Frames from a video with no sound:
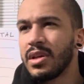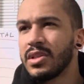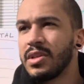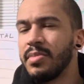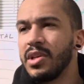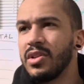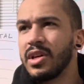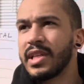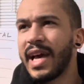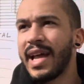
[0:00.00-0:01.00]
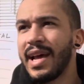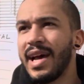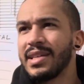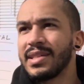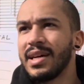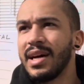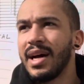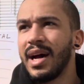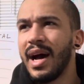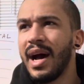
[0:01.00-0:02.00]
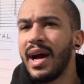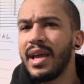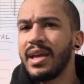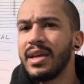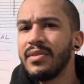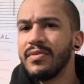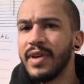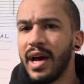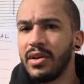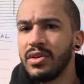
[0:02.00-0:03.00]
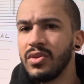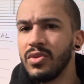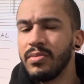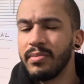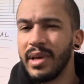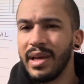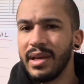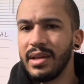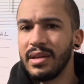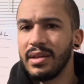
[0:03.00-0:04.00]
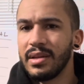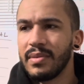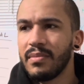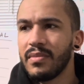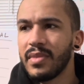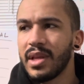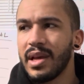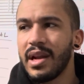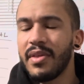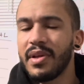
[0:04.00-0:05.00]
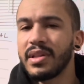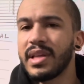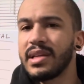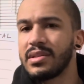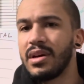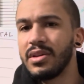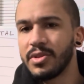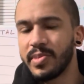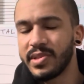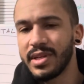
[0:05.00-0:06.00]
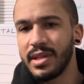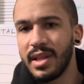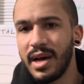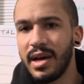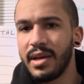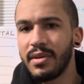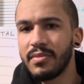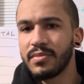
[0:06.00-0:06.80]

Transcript: to be looked at as a high-value man. And I think that's 100% lie.